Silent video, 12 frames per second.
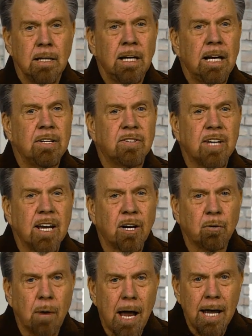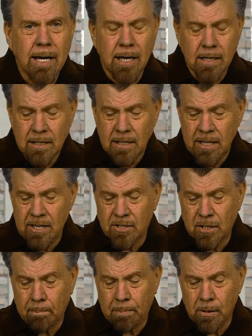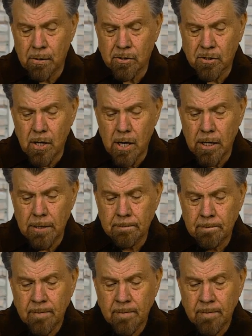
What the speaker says: In Zechariah, He's the pierced son.